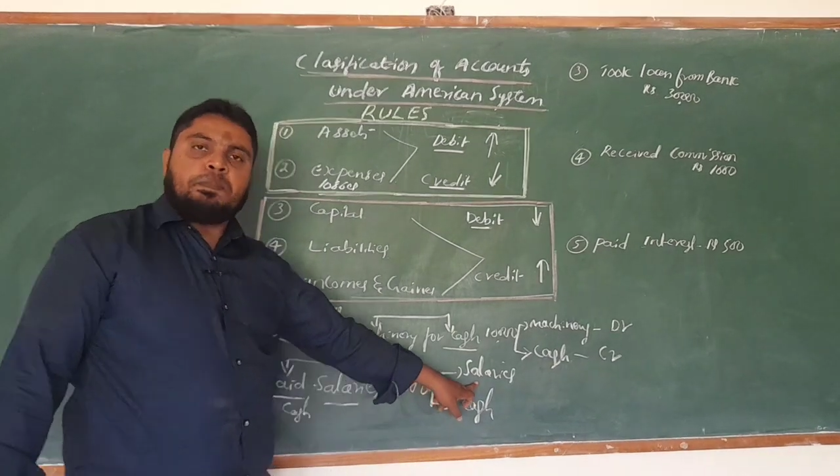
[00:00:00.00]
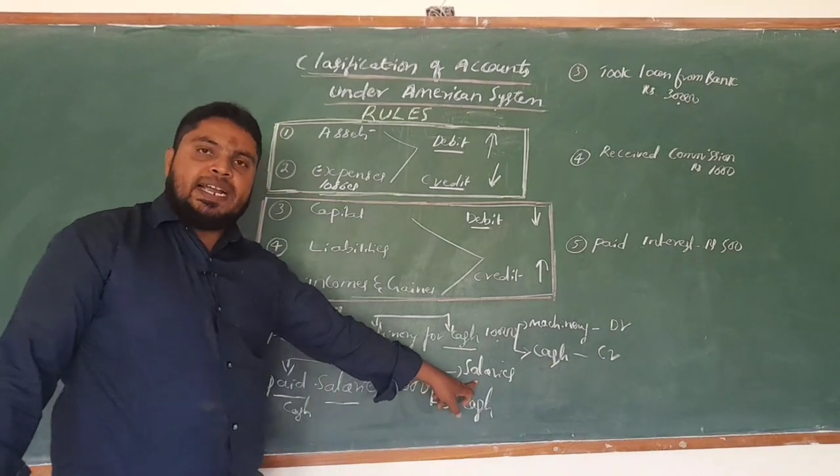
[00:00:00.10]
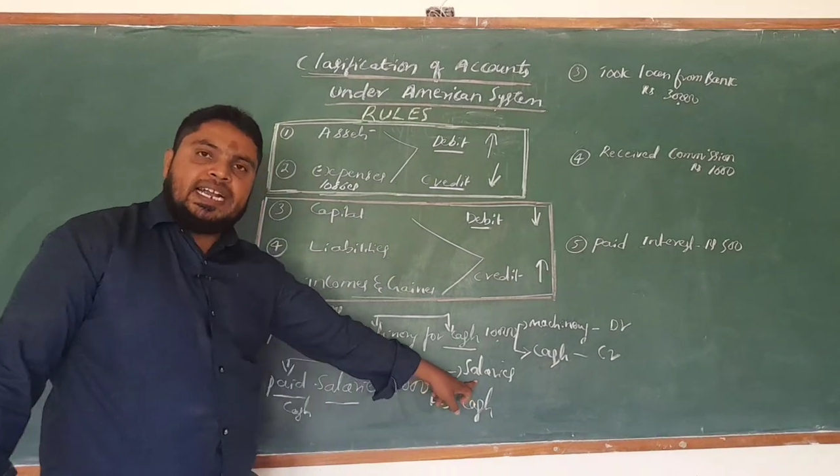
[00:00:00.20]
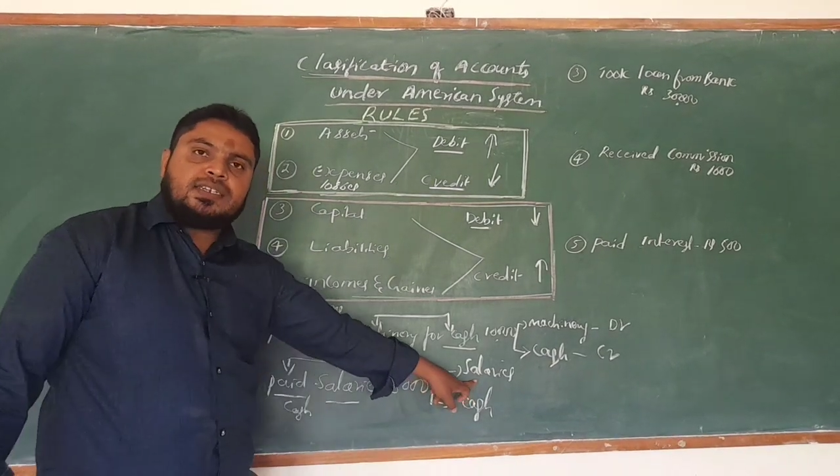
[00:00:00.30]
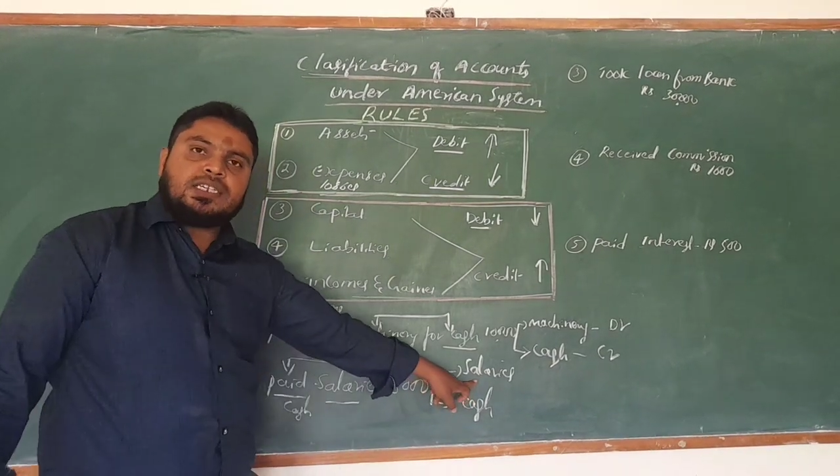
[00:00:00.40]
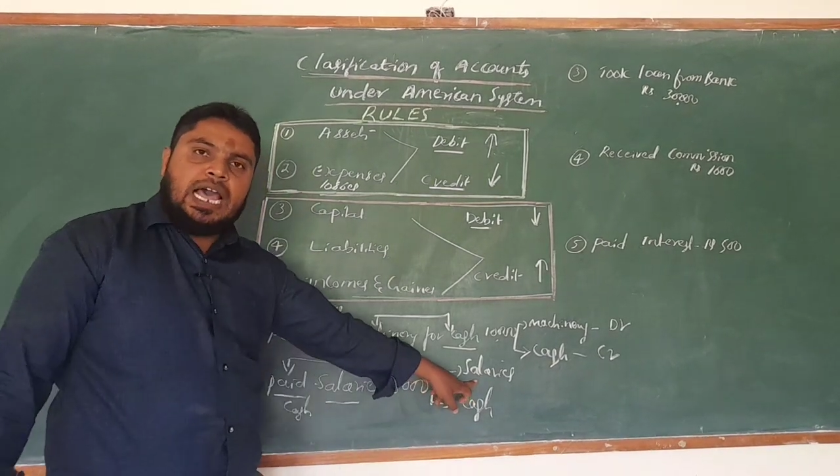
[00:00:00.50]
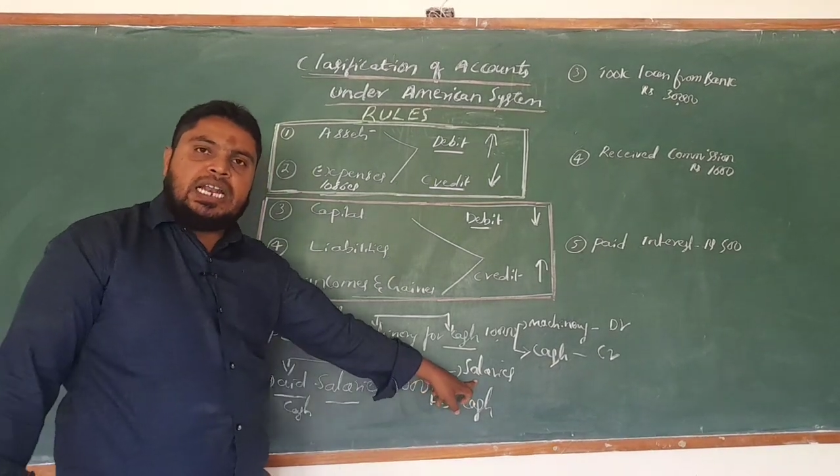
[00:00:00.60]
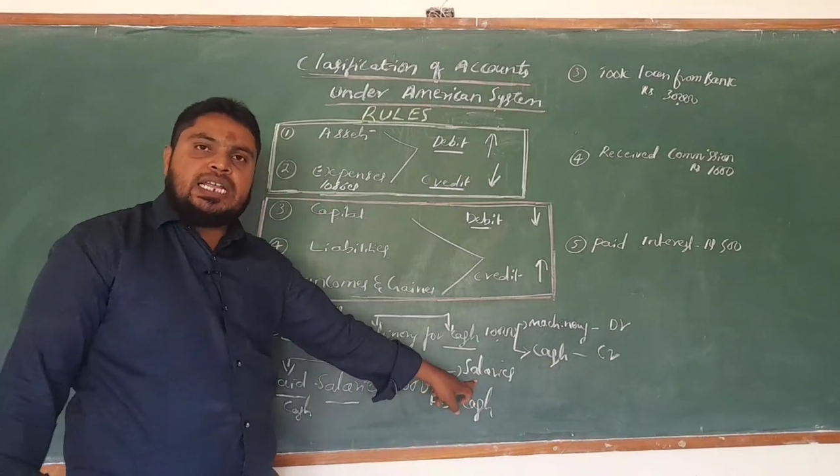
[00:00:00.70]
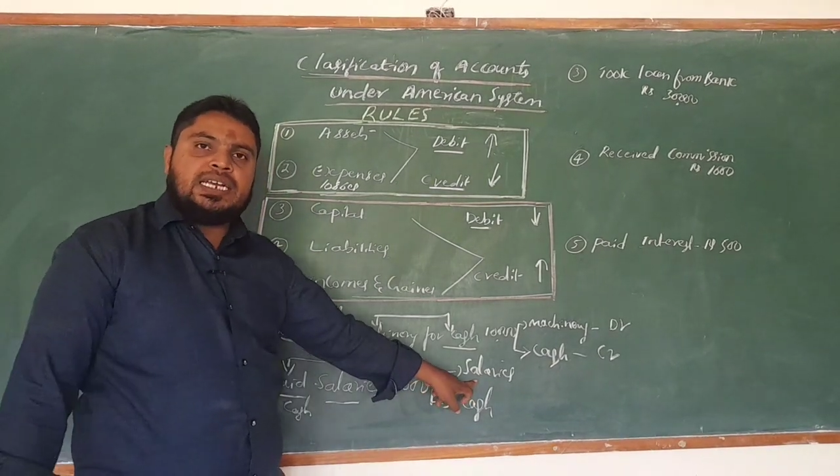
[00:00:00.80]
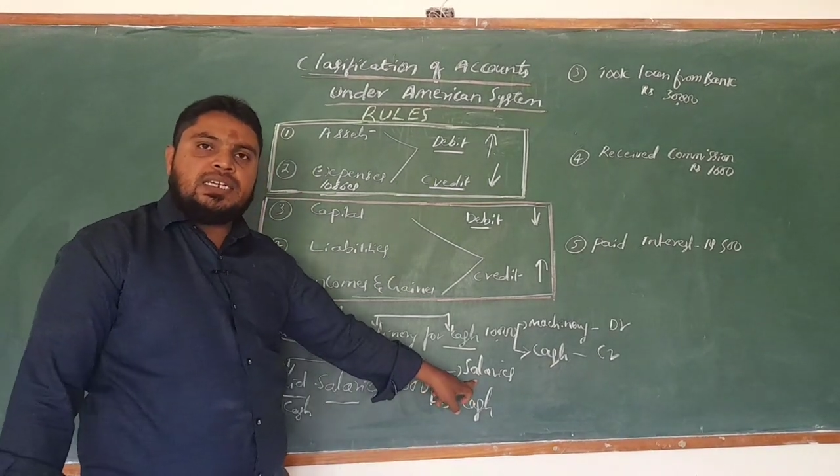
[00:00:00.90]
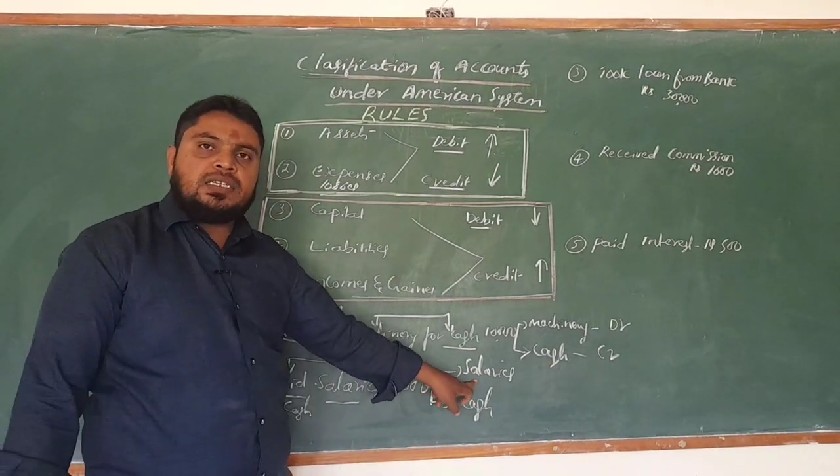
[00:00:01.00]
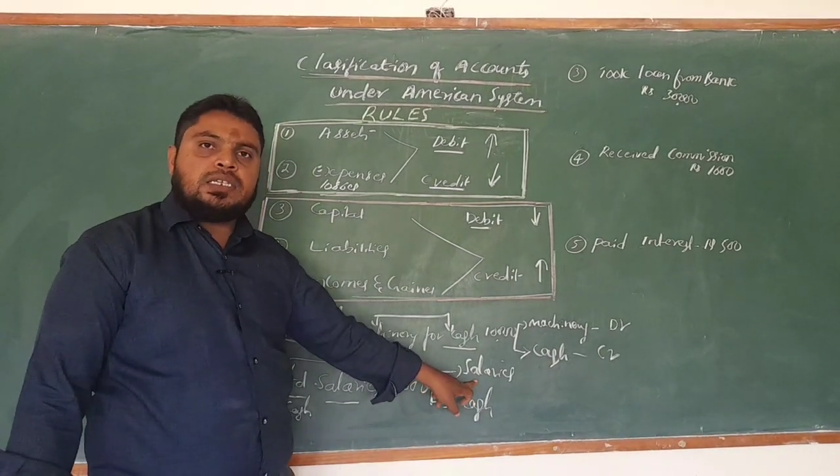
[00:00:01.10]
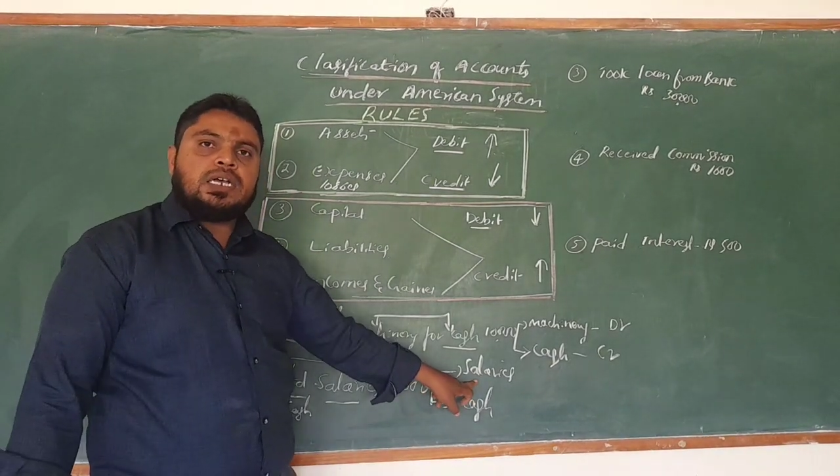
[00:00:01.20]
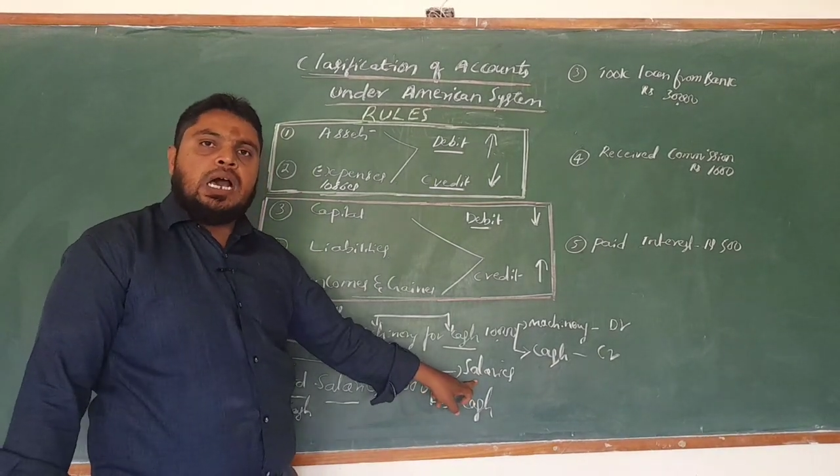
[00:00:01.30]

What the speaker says: Paid salaries,